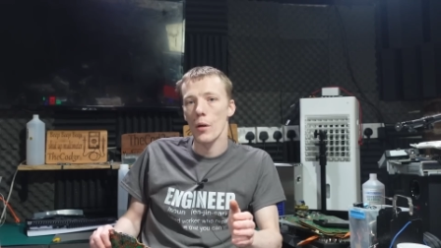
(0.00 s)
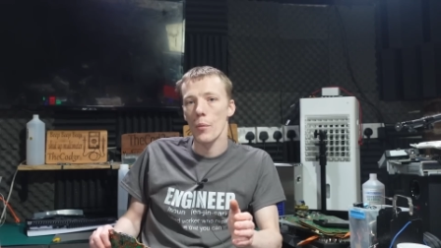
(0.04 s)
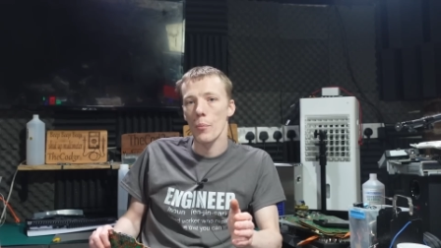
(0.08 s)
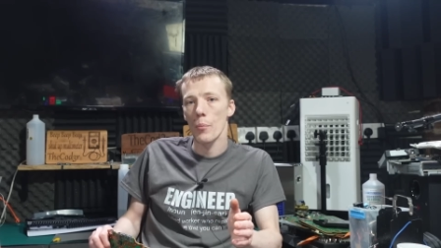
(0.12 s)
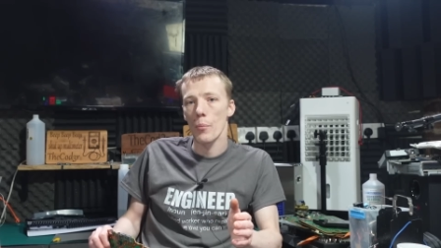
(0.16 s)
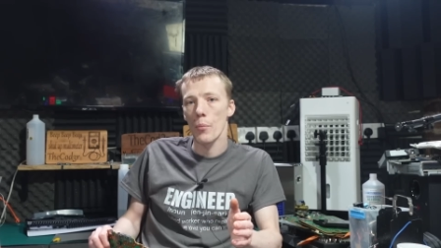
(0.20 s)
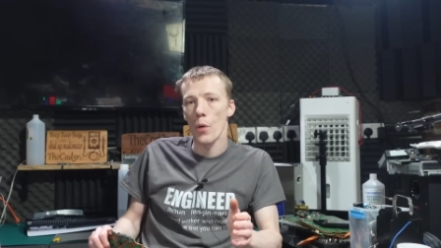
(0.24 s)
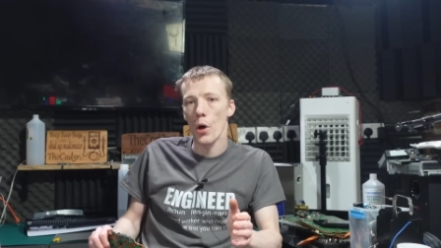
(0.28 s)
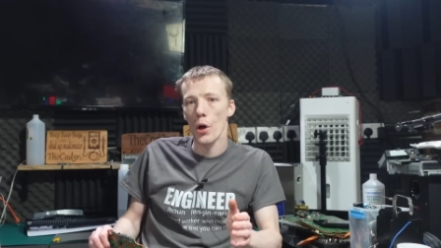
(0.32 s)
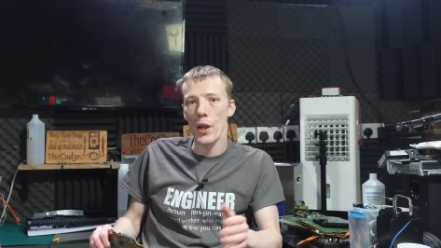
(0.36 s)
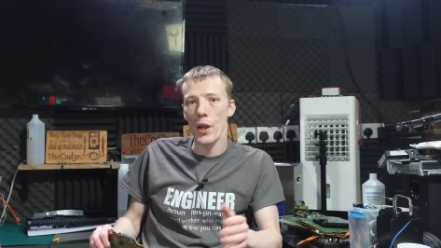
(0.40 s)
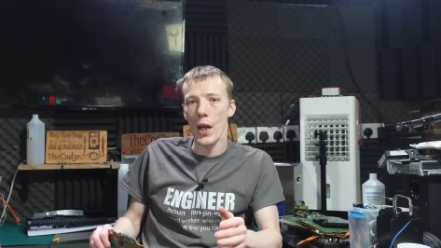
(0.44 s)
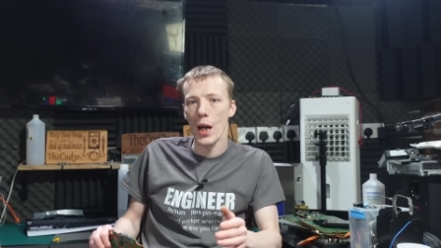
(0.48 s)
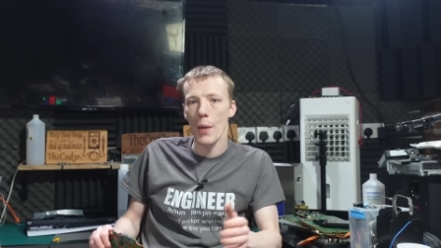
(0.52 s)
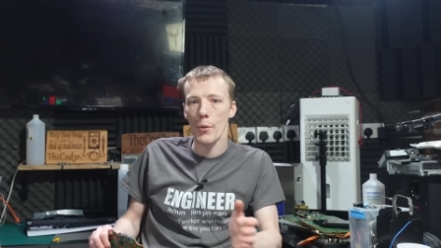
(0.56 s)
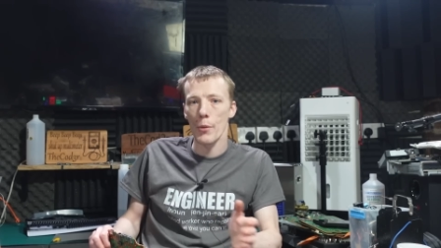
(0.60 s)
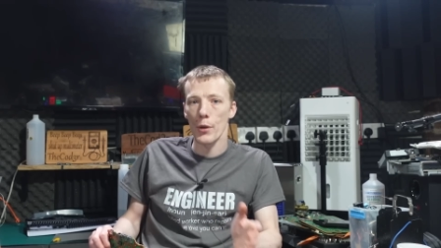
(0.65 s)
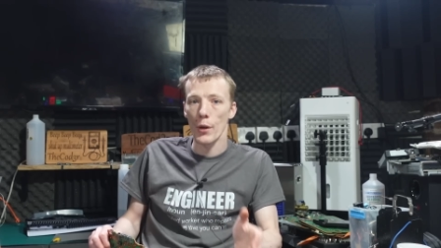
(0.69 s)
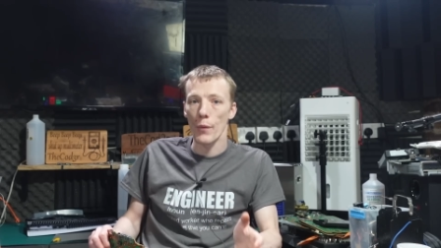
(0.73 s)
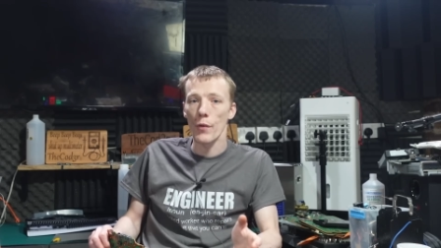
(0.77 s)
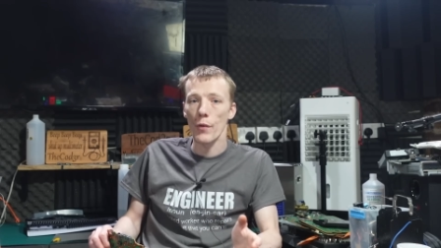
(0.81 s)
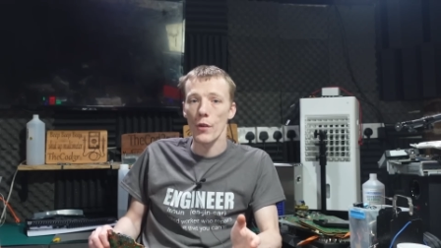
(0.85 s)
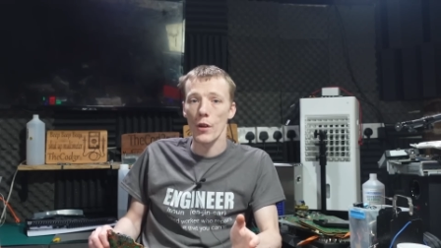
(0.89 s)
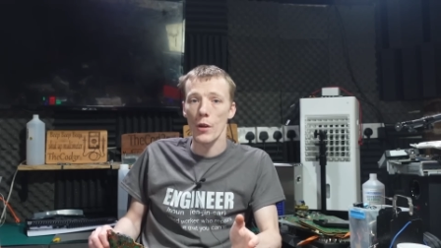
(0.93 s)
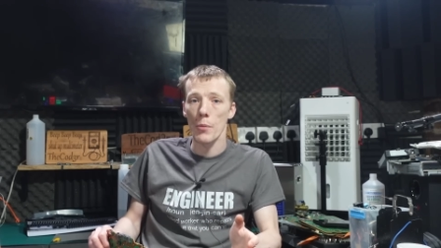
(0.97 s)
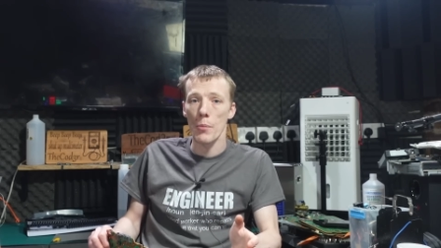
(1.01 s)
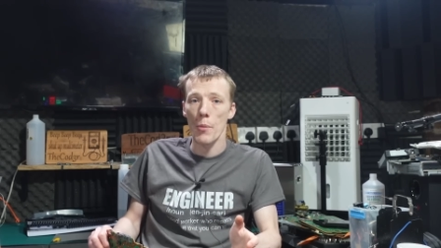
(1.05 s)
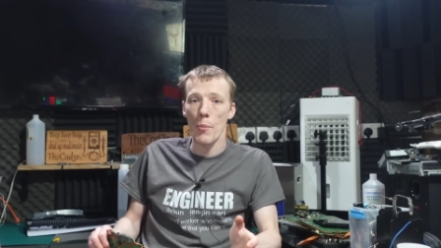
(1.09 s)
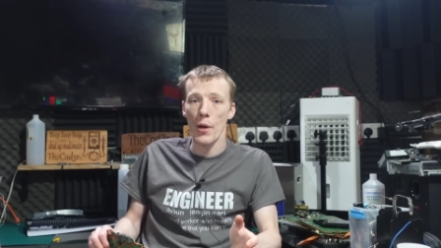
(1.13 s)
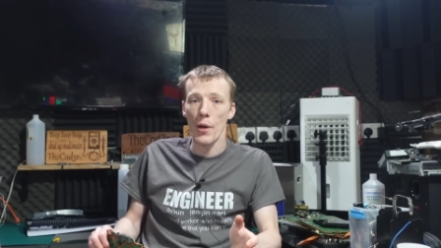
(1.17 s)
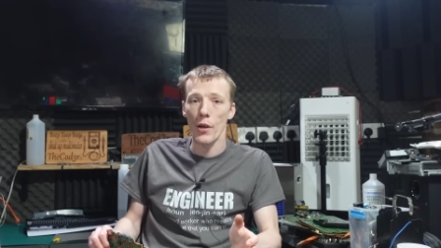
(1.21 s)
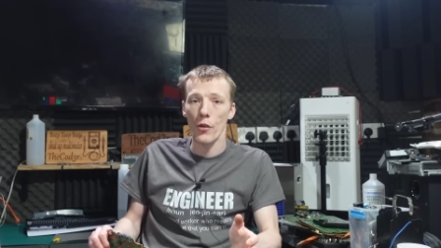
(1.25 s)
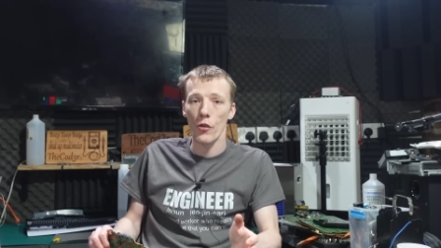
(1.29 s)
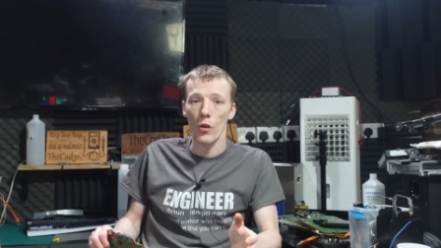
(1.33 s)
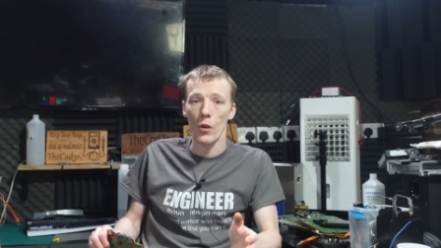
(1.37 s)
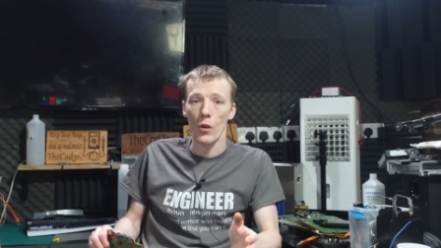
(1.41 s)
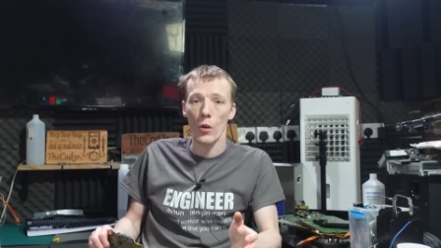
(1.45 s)
My name has obviously been
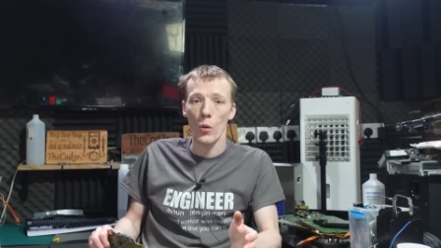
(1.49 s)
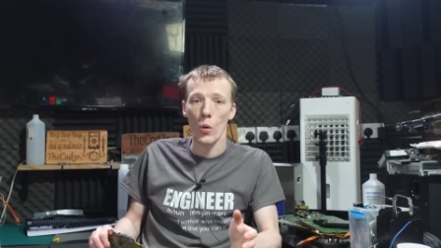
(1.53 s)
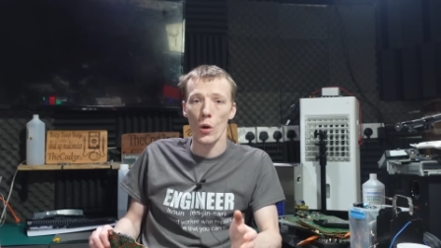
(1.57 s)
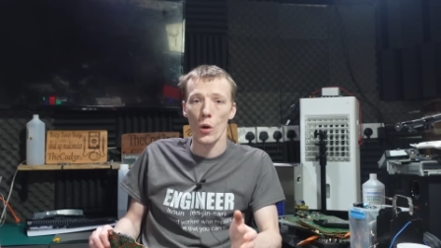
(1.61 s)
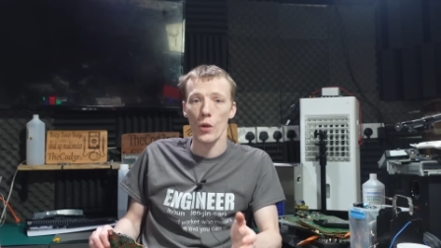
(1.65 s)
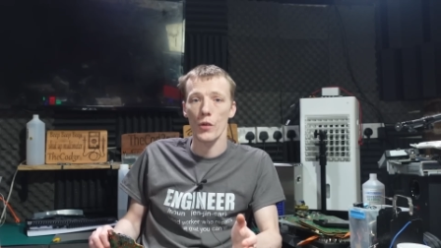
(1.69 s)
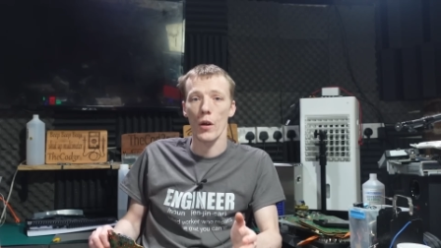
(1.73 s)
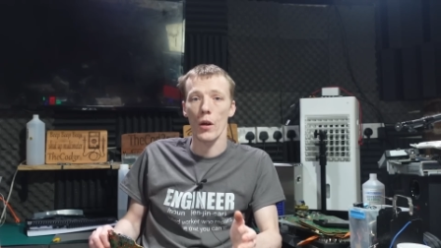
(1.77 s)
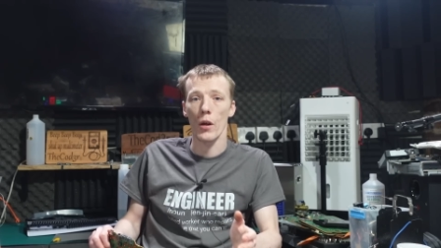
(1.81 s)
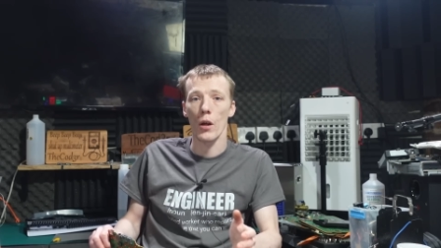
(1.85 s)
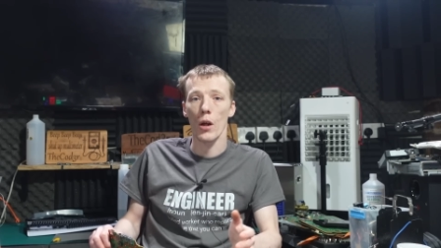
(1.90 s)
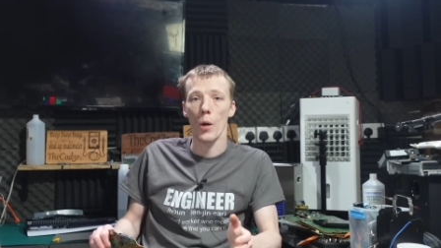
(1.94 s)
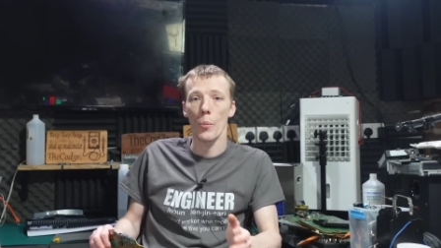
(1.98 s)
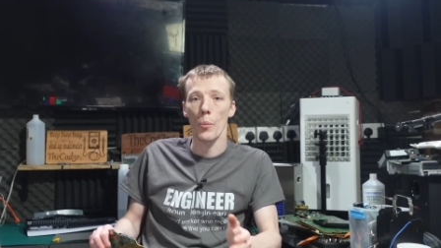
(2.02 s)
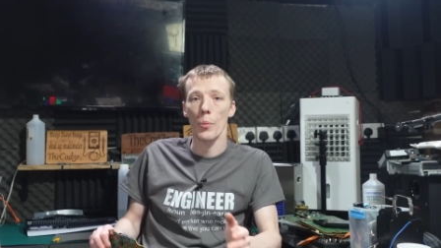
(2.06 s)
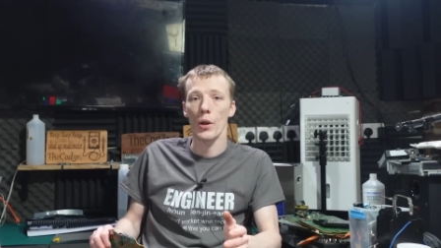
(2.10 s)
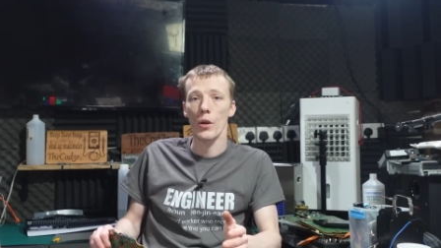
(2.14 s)
mentioned quite a lot